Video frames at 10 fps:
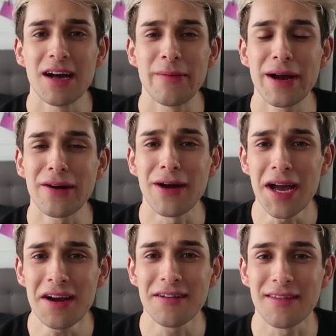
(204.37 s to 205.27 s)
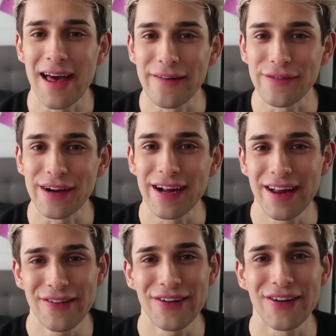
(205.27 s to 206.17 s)
I crying or laughing?
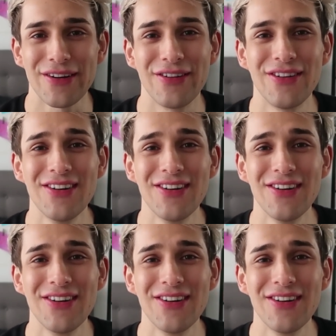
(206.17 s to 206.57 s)
I don't know.